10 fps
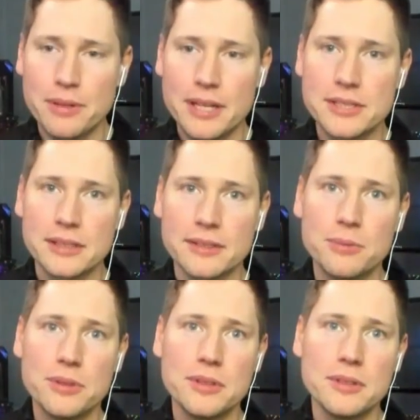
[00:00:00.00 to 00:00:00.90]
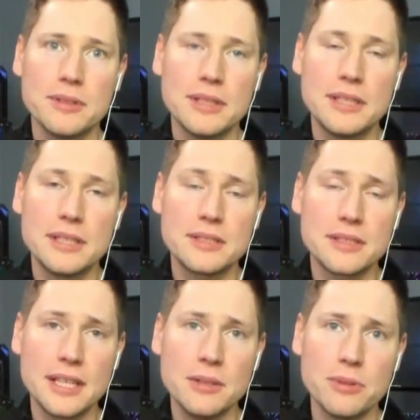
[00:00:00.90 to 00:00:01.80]
pricing, like I
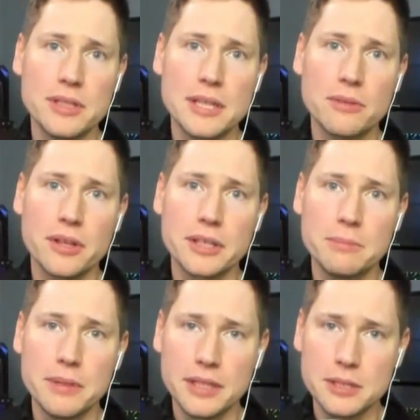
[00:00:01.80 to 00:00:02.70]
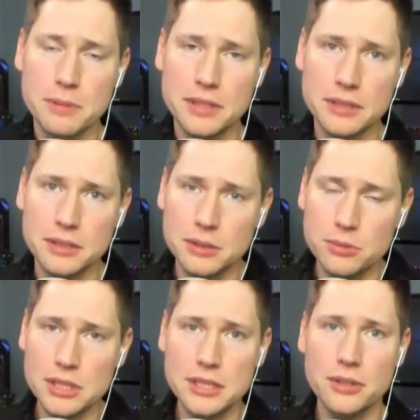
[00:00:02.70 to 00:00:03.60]
didn't realize how long it had been. It
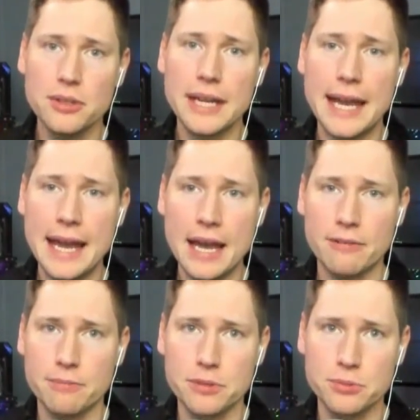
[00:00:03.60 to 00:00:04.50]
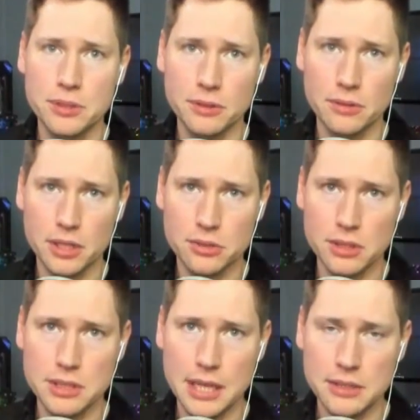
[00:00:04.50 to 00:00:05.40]
was a year and a half between the launch of
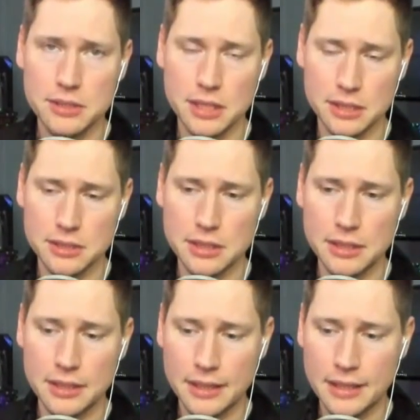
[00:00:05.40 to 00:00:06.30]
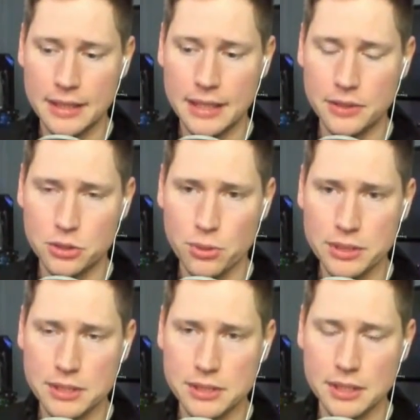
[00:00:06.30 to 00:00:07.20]
the 1060 and the
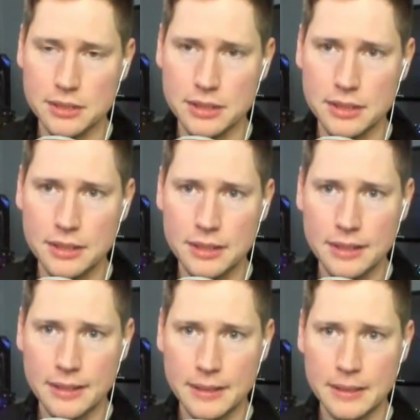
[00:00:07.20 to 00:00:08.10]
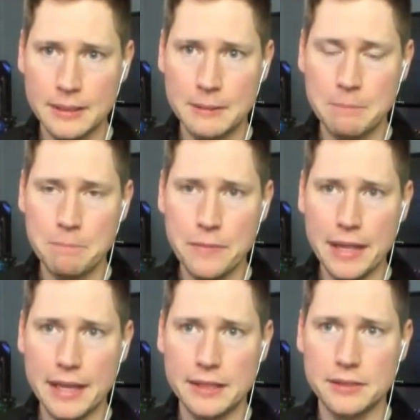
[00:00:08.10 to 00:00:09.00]
2060.
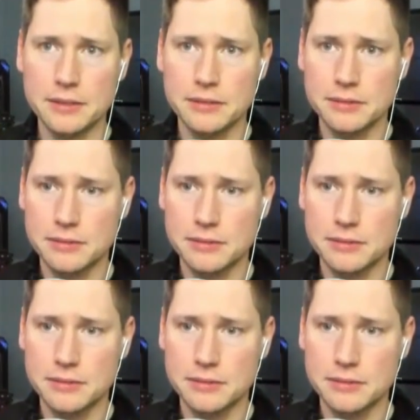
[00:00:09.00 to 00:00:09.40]
And